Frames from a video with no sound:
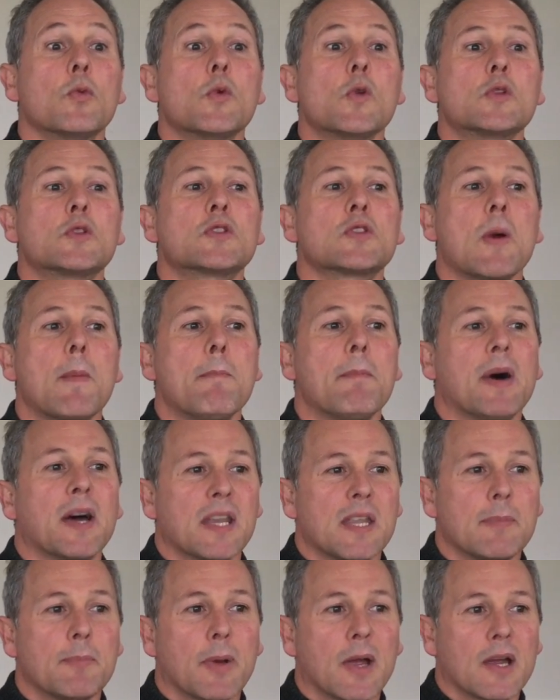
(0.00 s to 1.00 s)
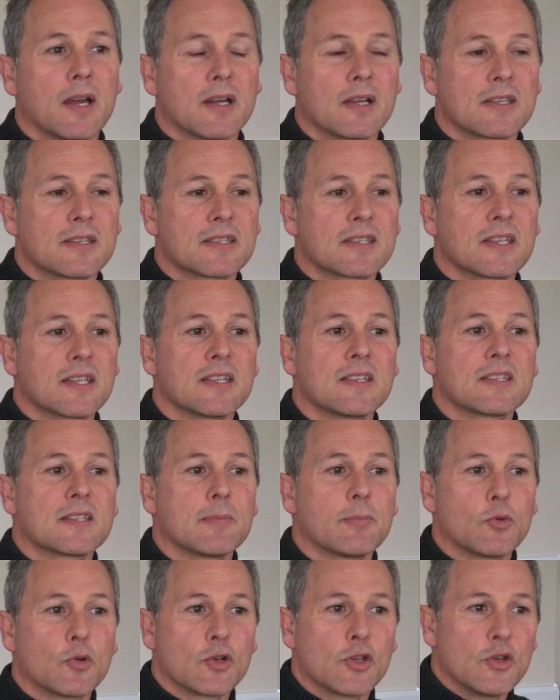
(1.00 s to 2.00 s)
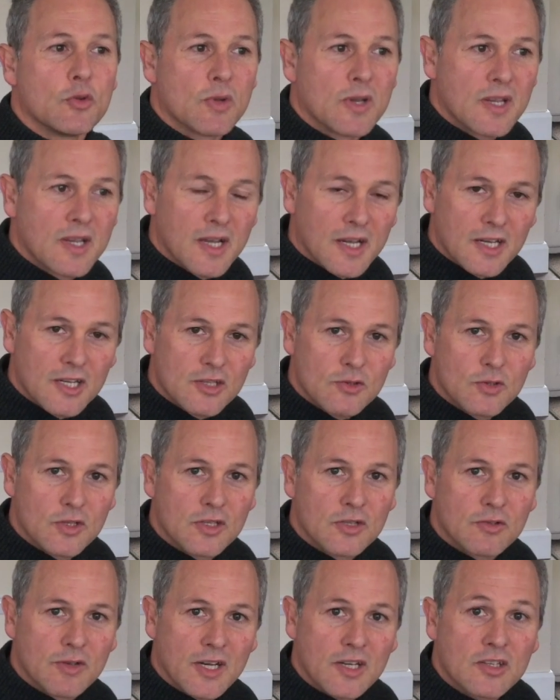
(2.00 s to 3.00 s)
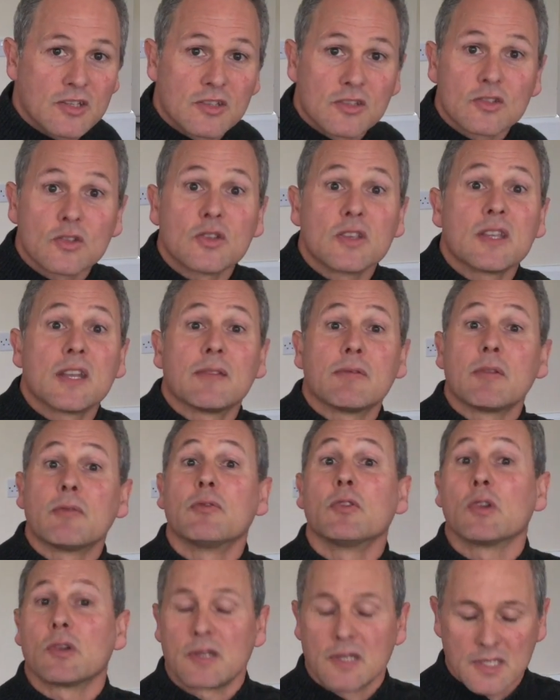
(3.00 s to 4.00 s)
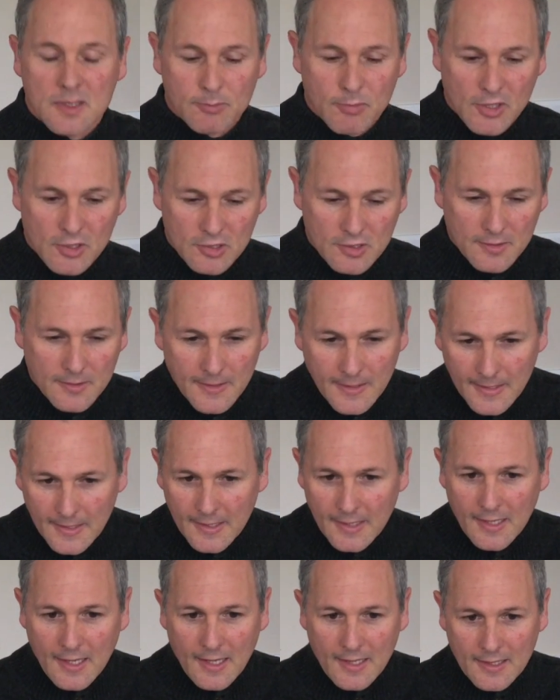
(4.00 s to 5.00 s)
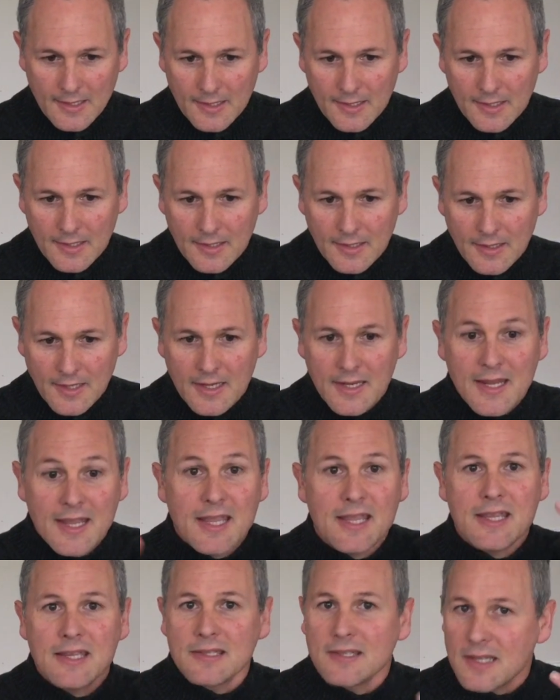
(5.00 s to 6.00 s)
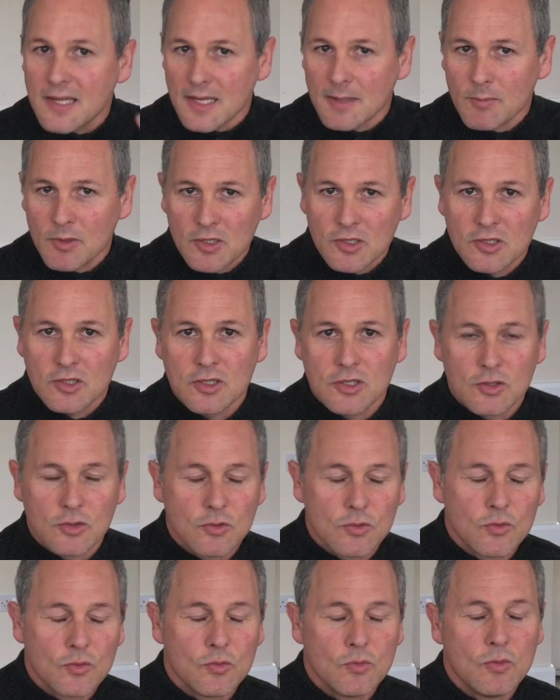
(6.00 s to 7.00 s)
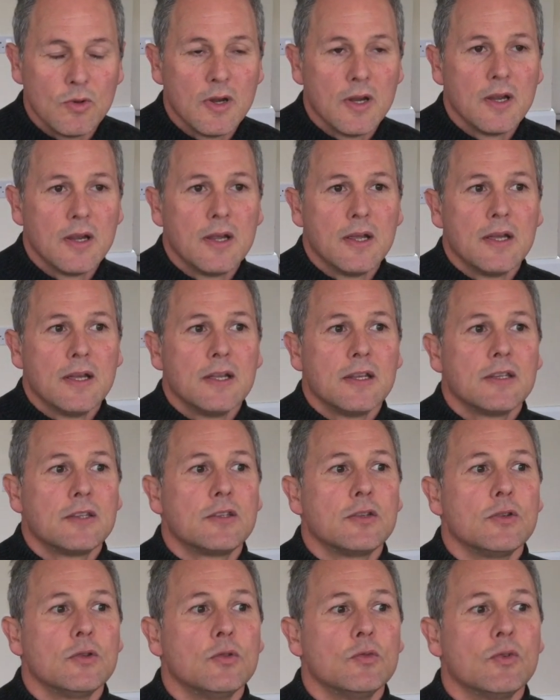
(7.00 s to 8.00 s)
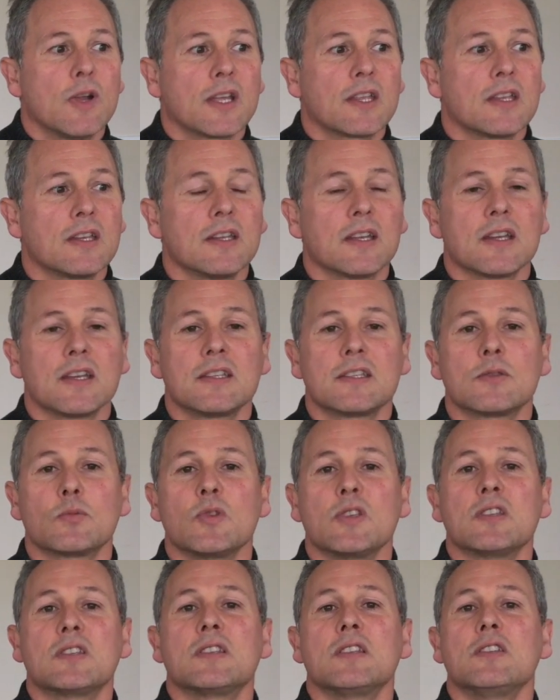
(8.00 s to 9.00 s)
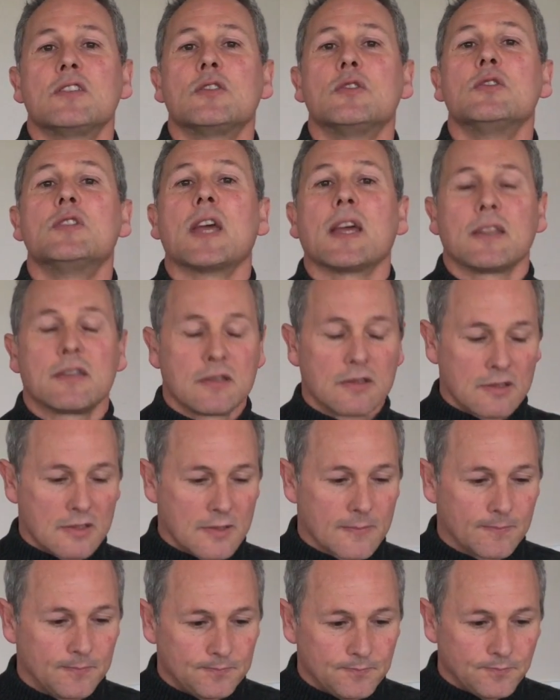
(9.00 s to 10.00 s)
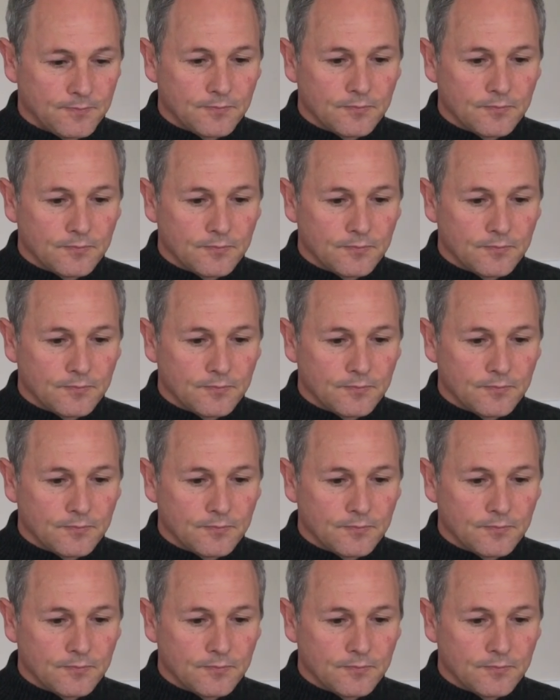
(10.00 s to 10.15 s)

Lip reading: some body parts can support you and guide you in a direction so you can have a fuller expression. An easy image to recognize is when you see two dancers,